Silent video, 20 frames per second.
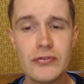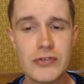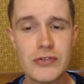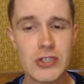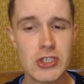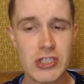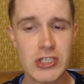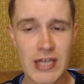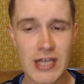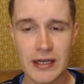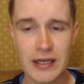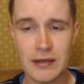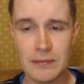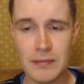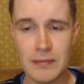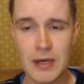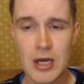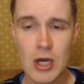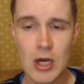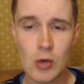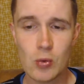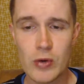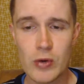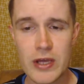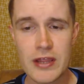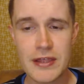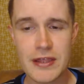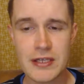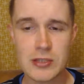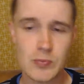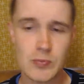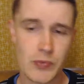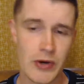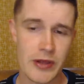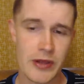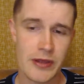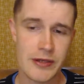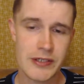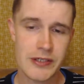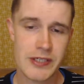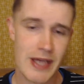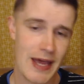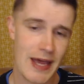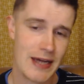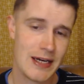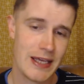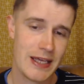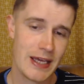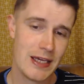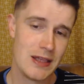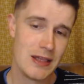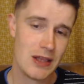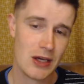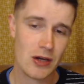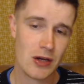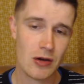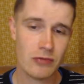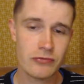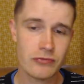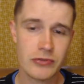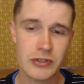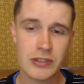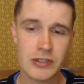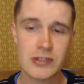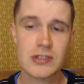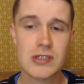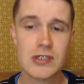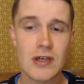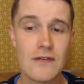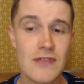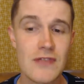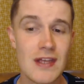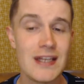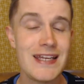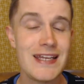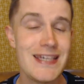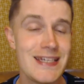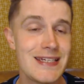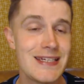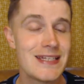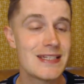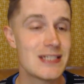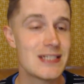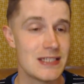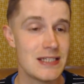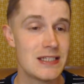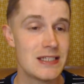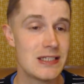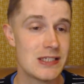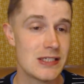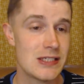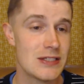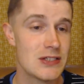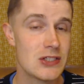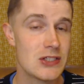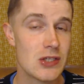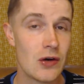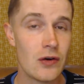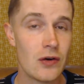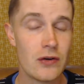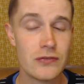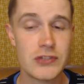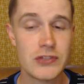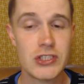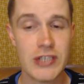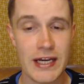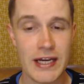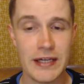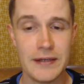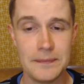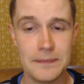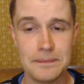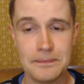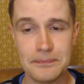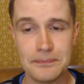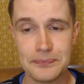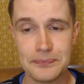to Shechem with his brothers and gained the confidence of the leading citizens of Shechem.